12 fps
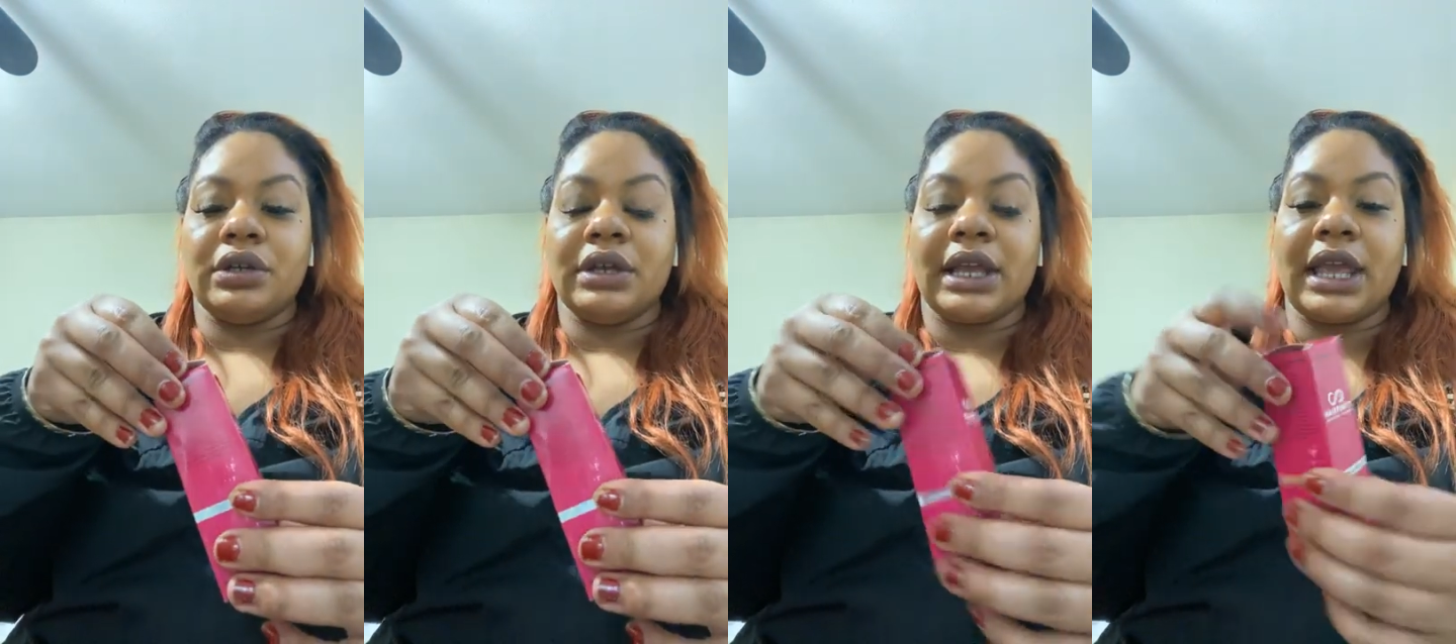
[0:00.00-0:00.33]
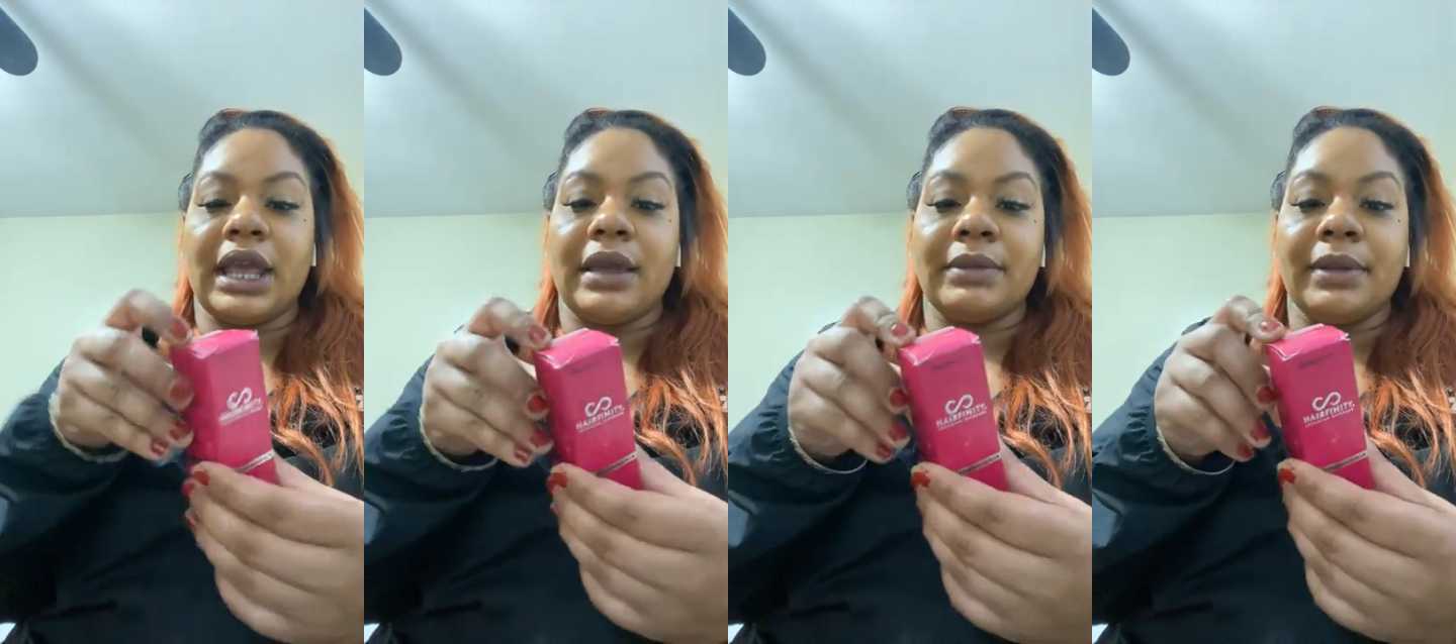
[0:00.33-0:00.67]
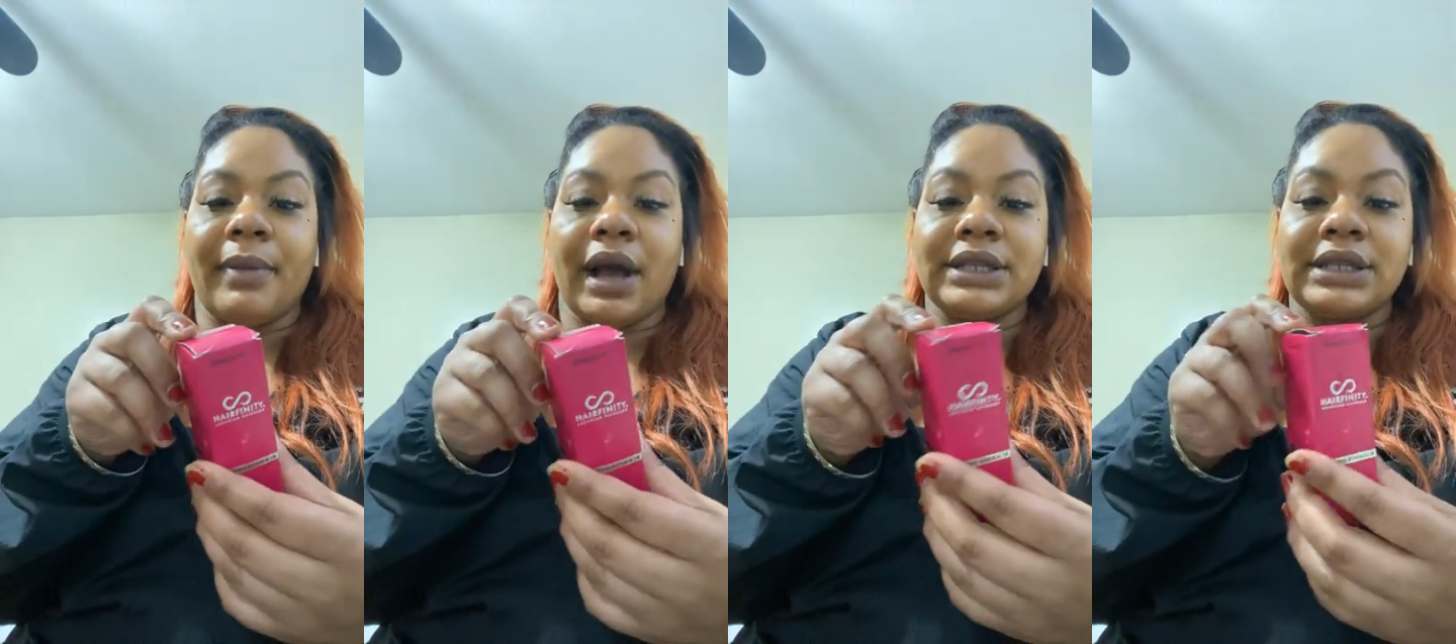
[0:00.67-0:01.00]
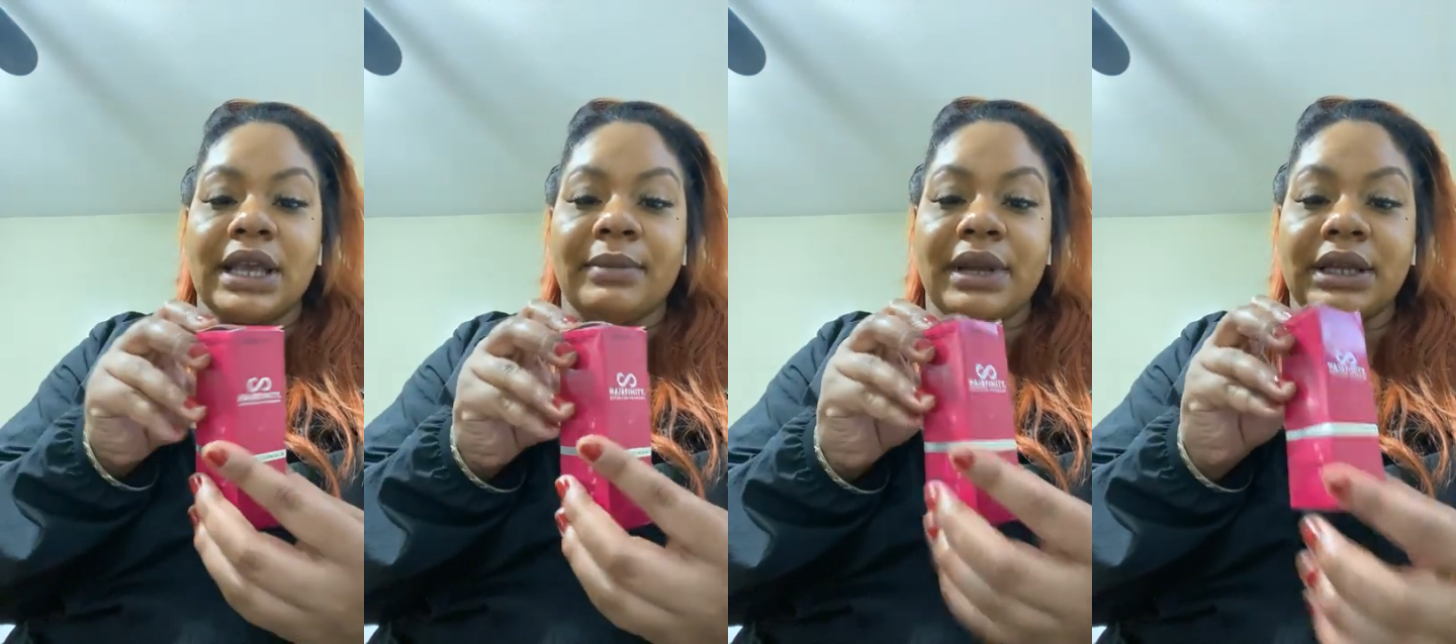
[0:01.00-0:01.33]
The box
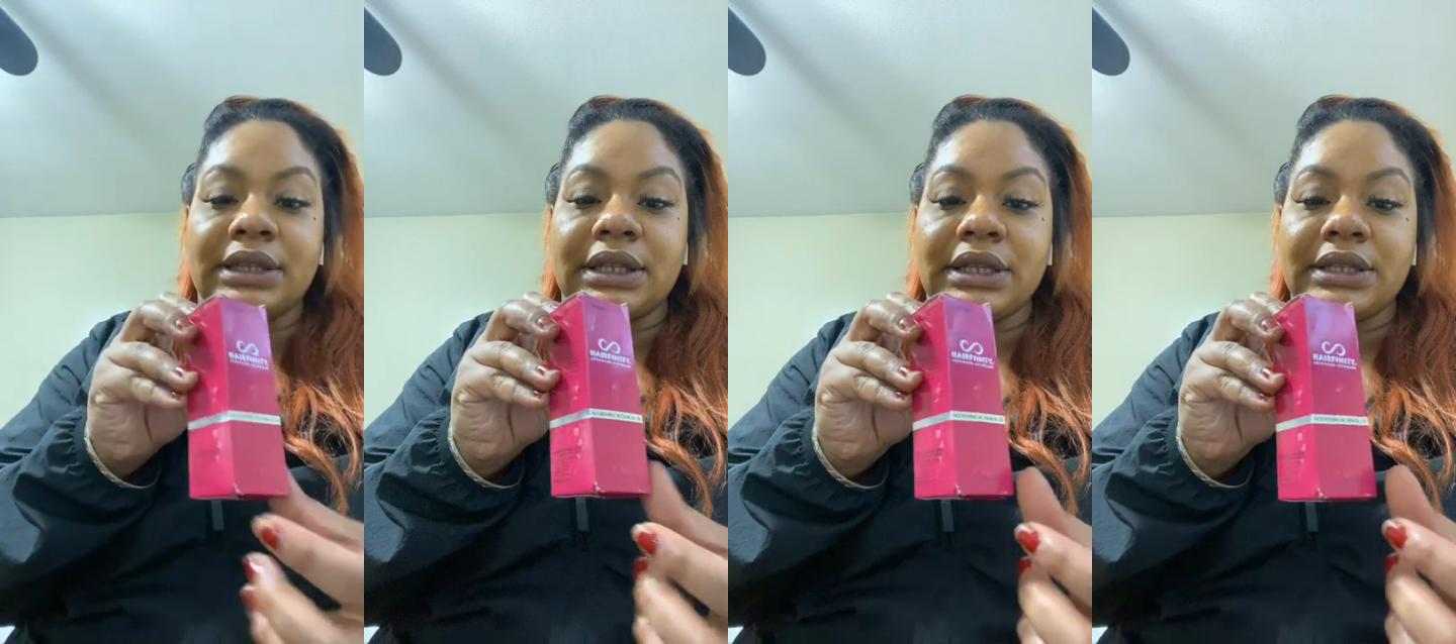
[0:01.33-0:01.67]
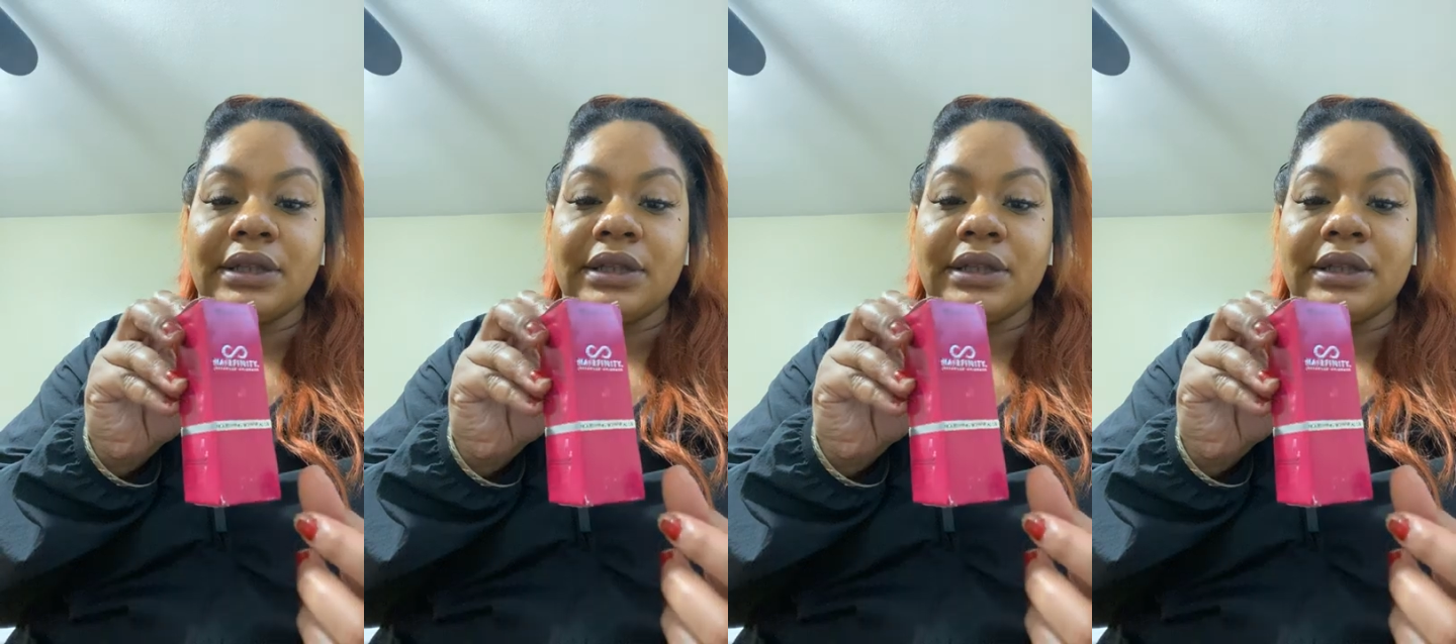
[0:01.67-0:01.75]
came like this,